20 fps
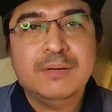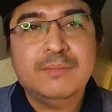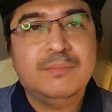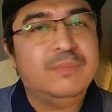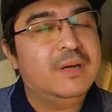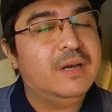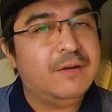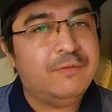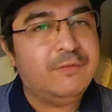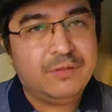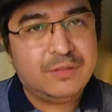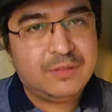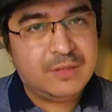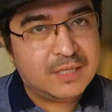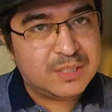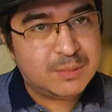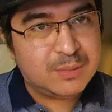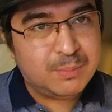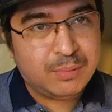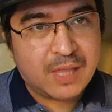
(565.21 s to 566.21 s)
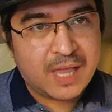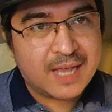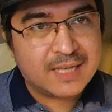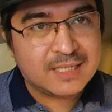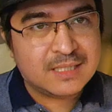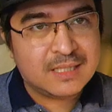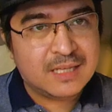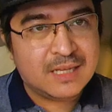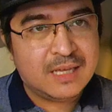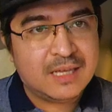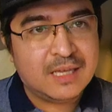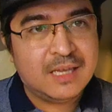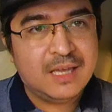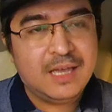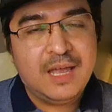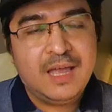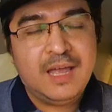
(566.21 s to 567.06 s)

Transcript: but everything's plastic,